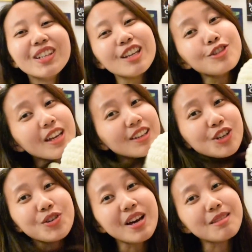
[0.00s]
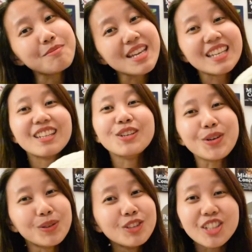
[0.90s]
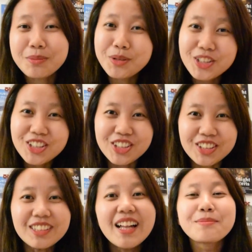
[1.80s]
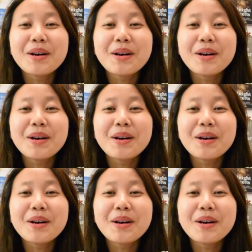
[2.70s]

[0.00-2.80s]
that you can go and make your own jumbo turtle.